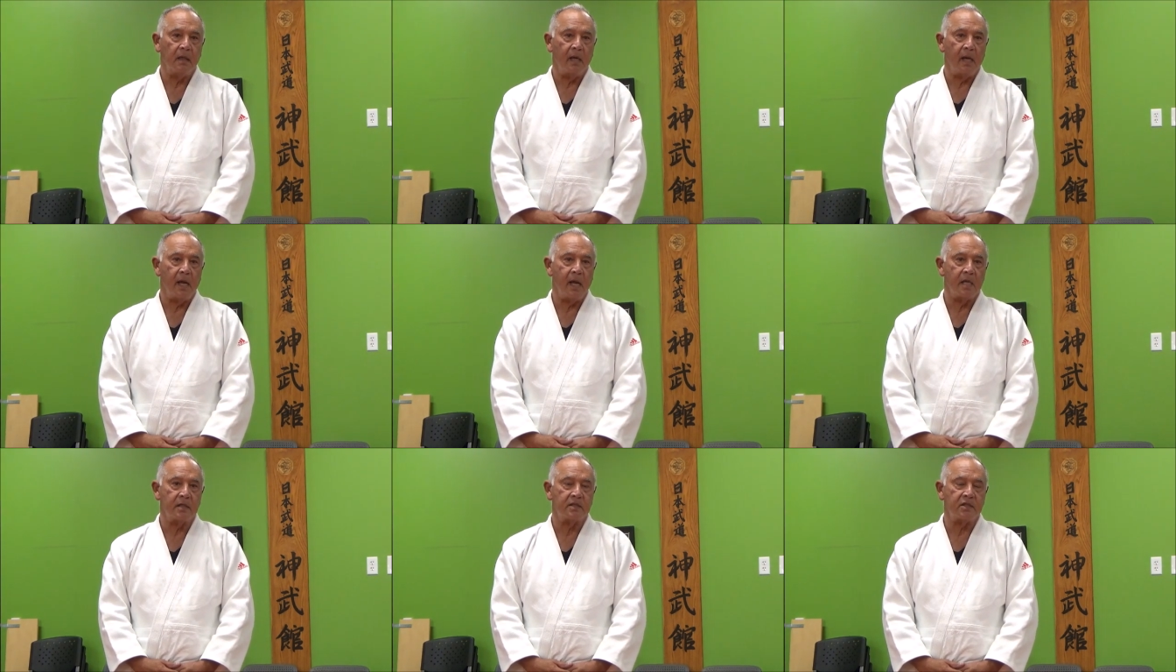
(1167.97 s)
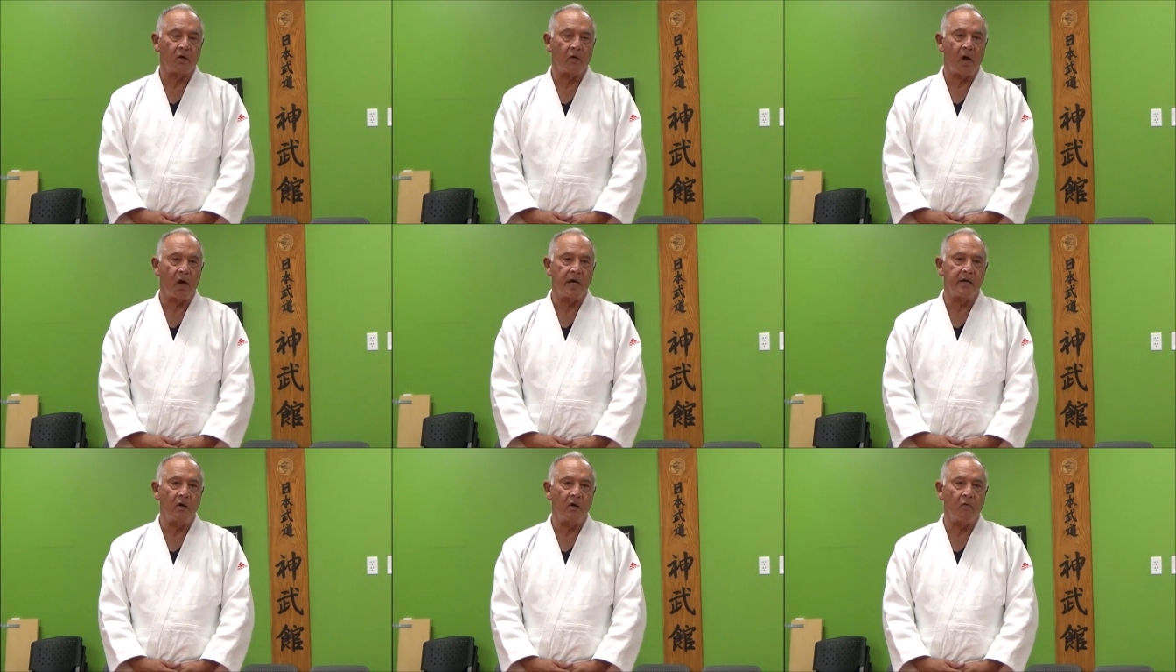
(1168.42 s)
And so
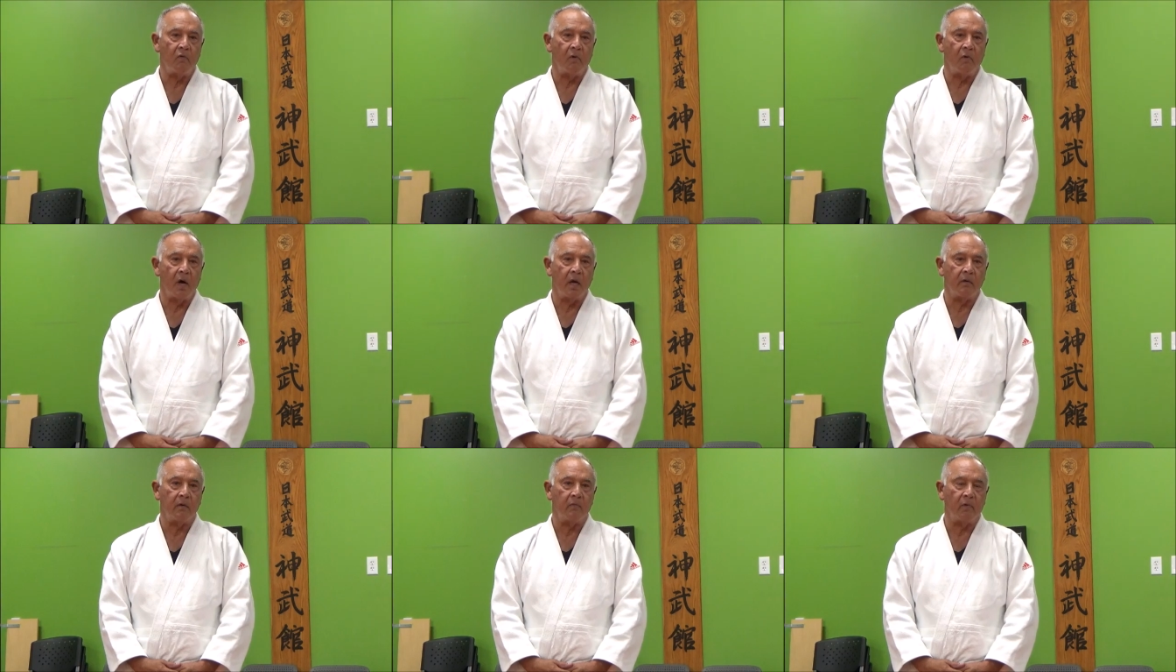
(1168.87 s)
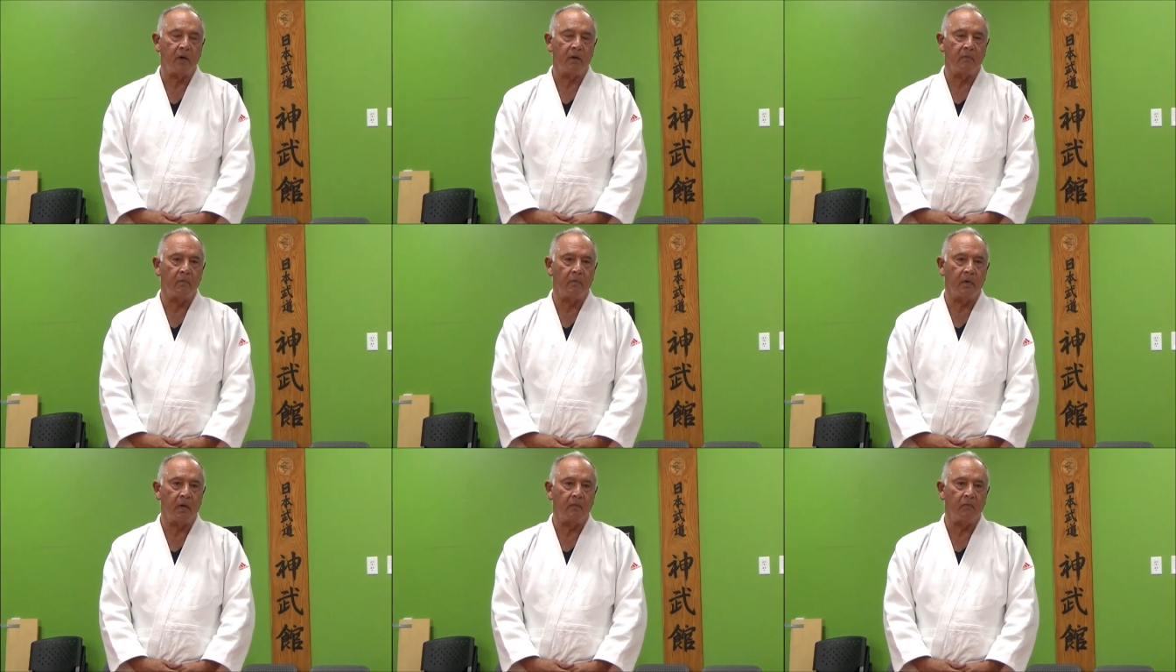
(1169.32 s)
I don't want,
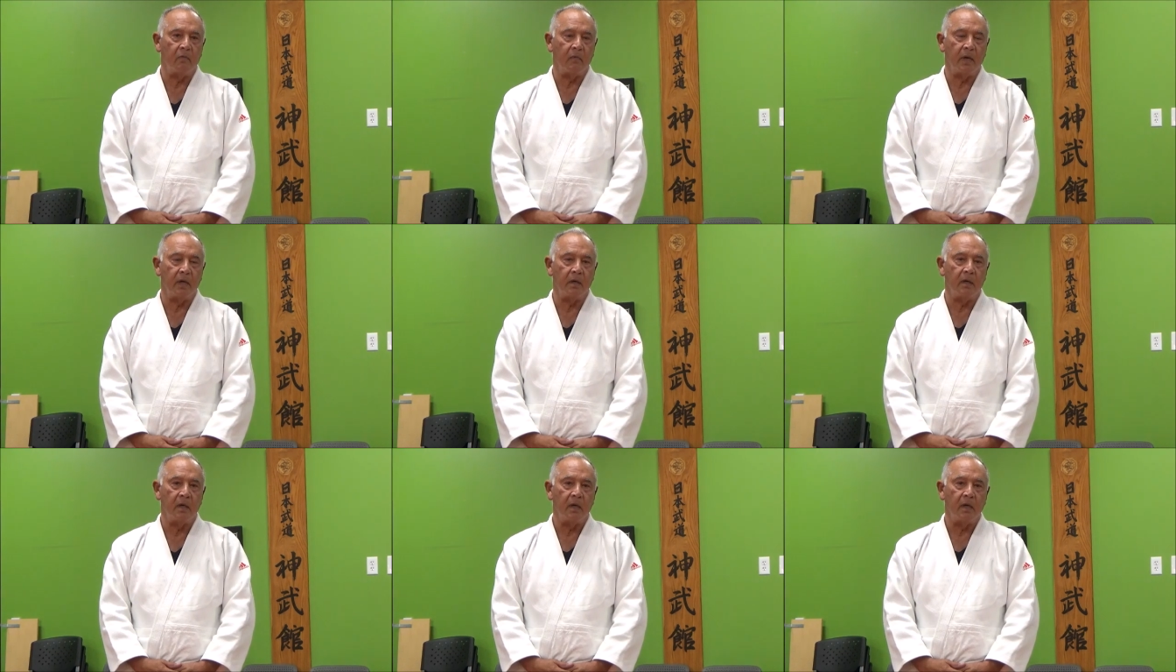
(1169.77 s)
when